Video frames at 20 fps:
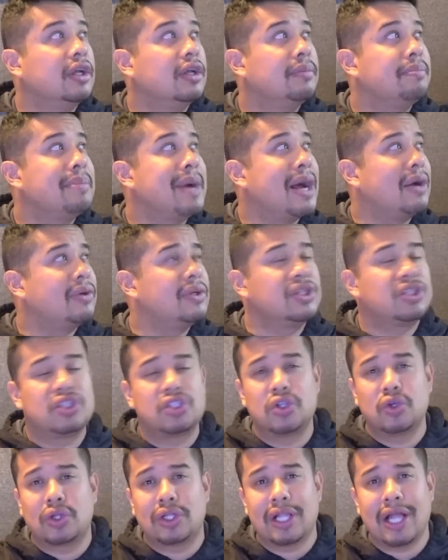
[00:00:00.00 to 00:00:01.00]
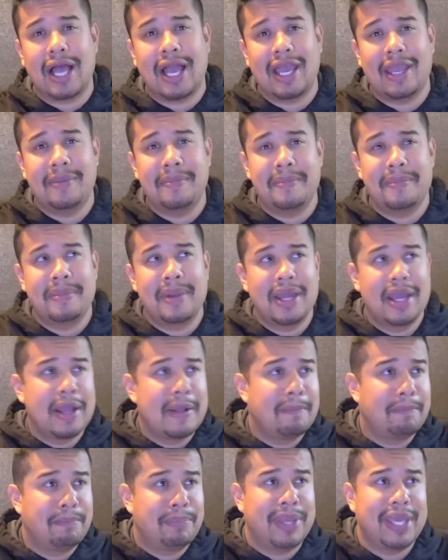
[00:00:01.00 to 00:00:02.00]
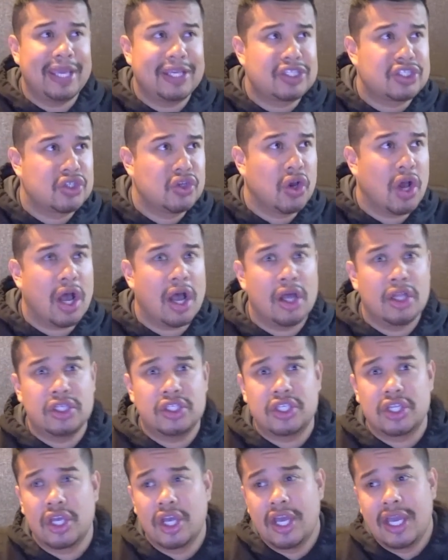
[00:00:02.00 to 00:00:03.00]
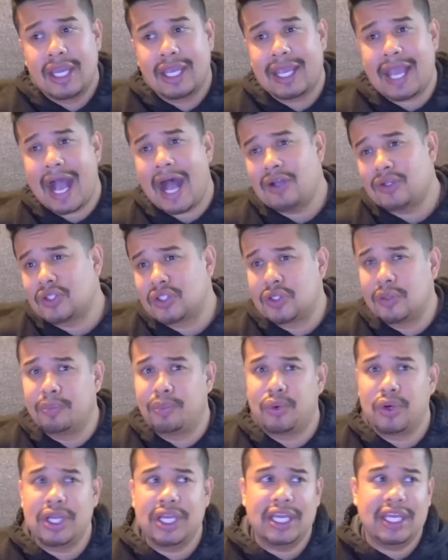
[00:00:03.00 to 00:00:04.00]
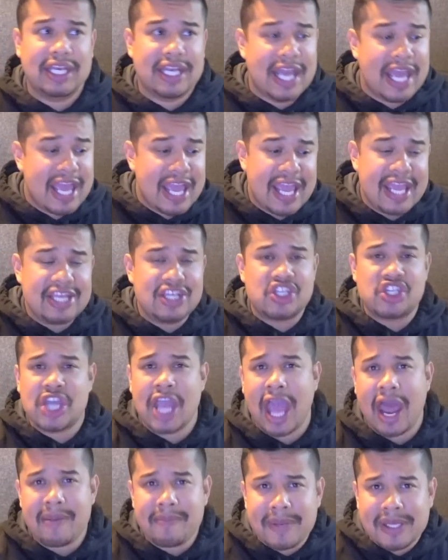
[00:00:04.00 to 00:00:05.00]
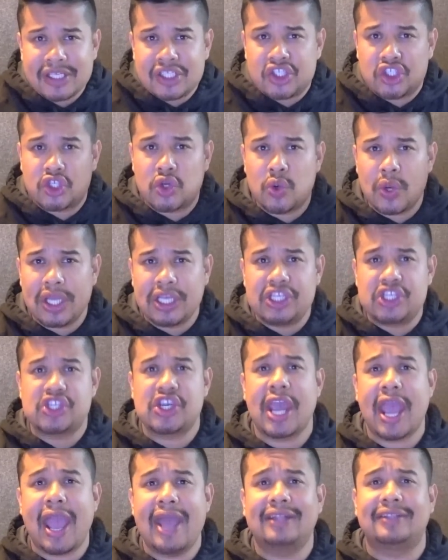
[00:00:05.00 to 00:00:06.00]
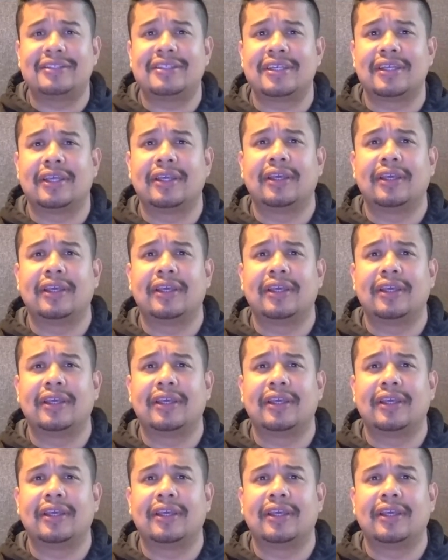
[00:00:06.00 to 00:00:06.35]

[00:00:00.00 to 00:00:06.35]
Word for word: Mountains to climb, pigs to hunt, cows to breed, enchantments to enchant.